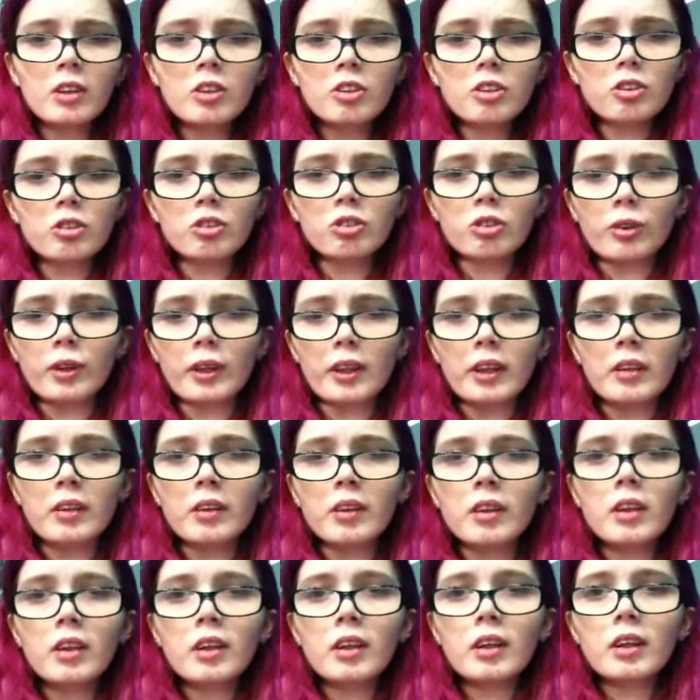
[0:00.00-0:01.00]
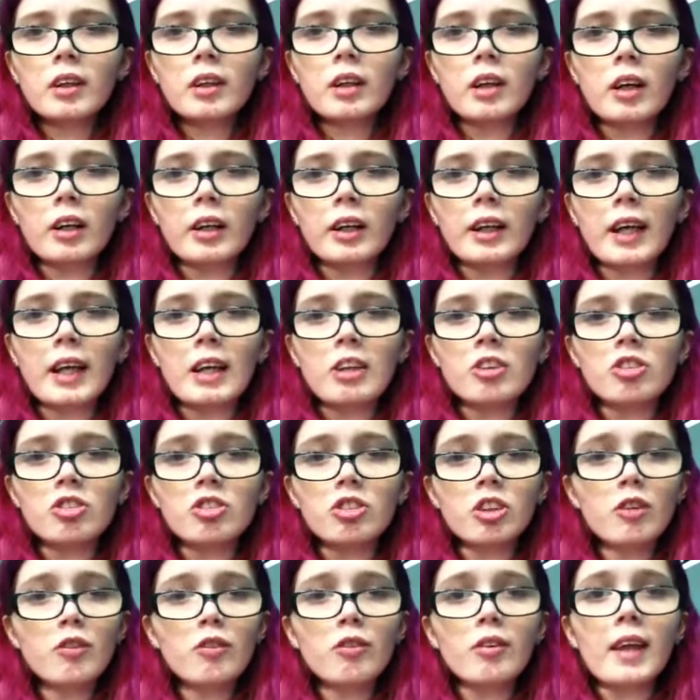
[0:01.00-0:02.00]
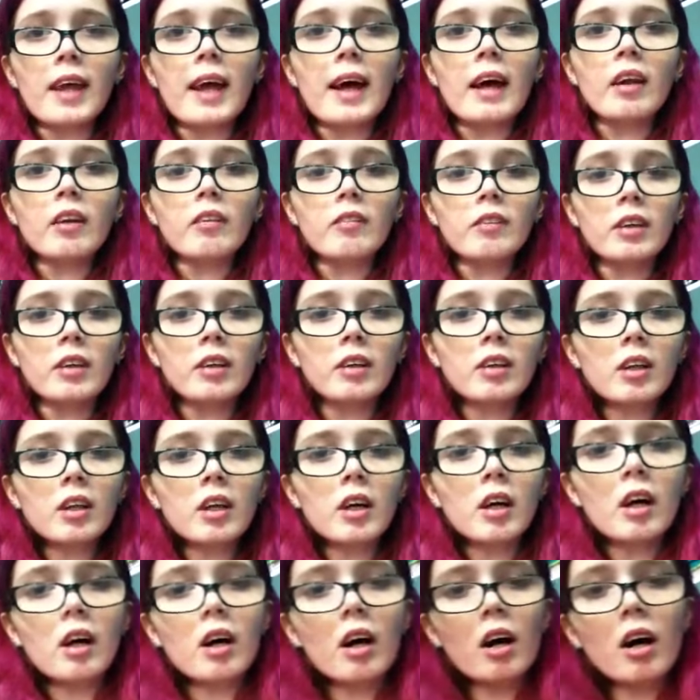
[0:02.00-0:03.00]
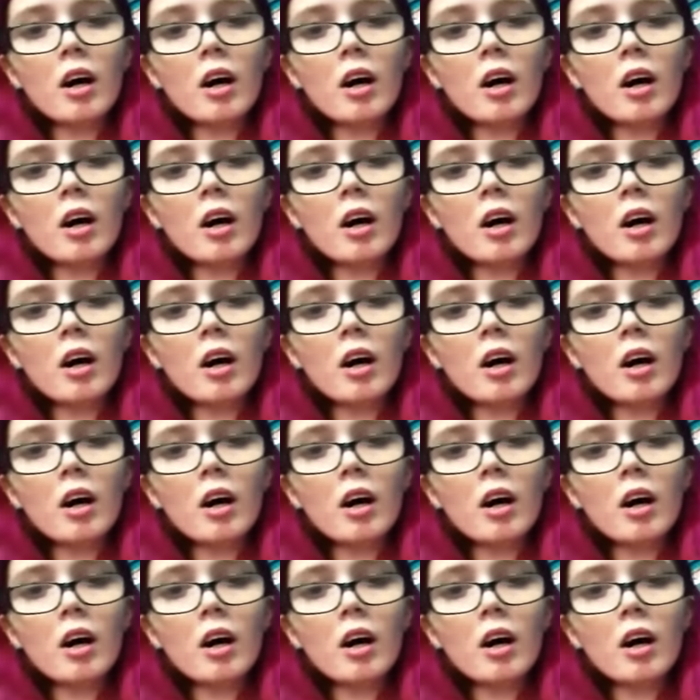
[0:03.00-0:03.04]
She'll join on occasion just for the hell of it. Um,